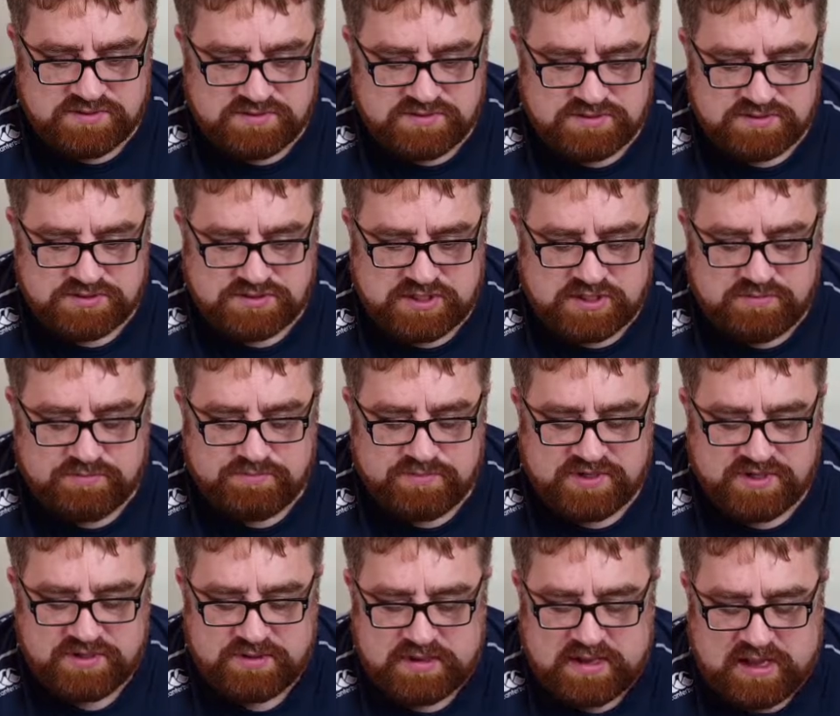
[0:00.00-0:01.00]
So,
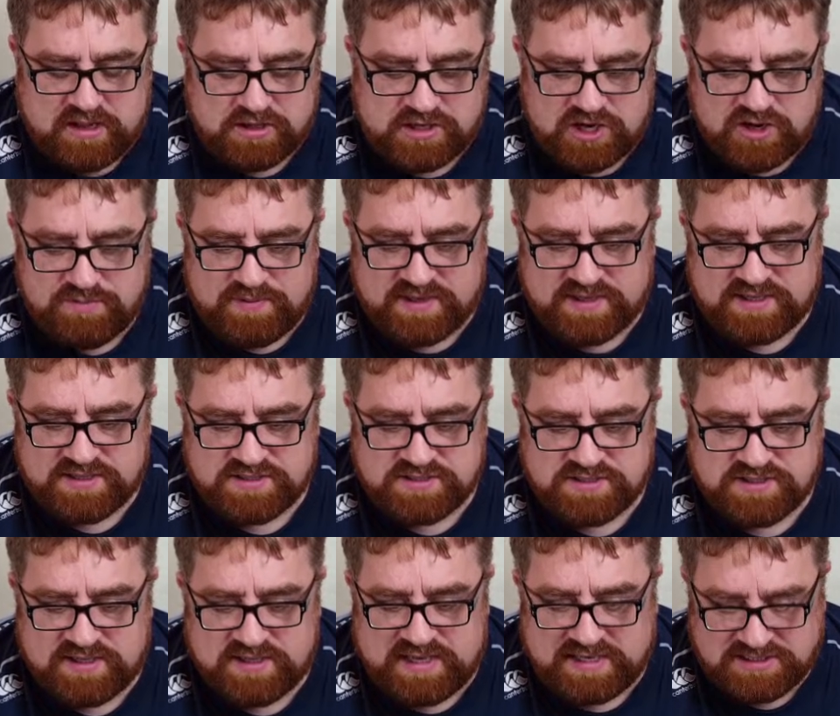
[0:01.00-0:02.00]
but I'll go back into
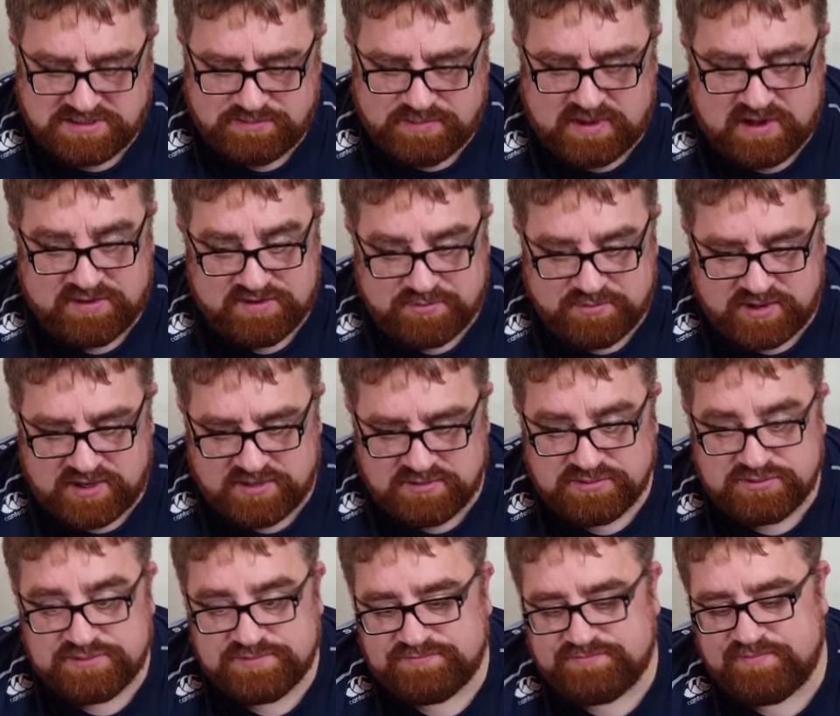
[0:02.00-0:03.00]
the last part of the
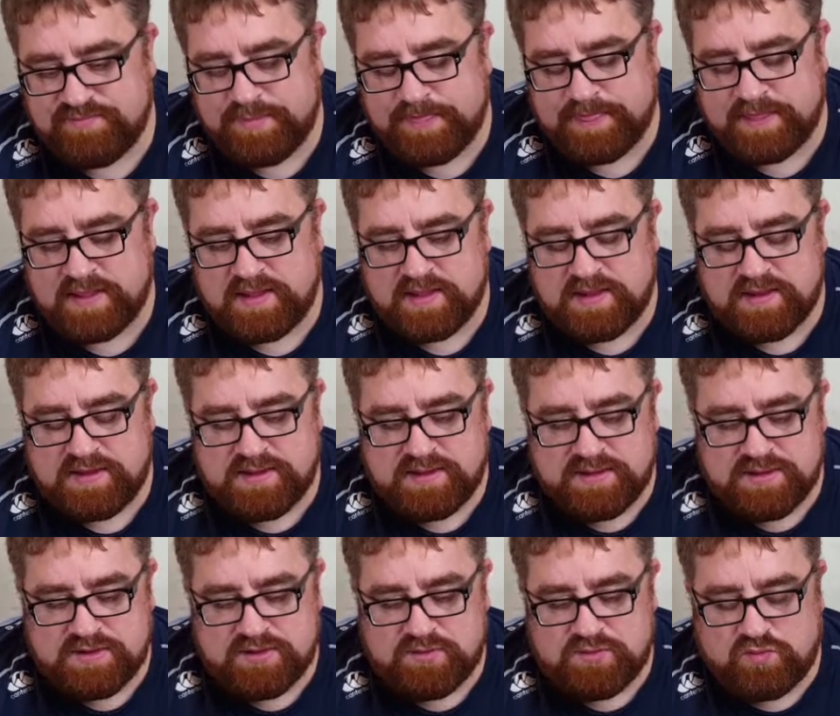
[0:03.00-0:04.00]
pros,
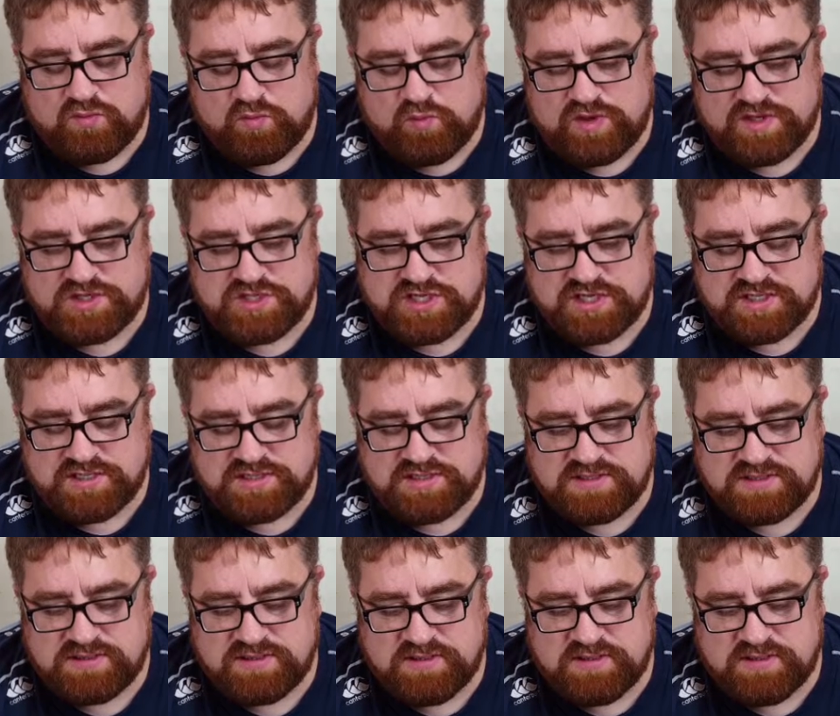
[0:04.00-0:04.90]
which is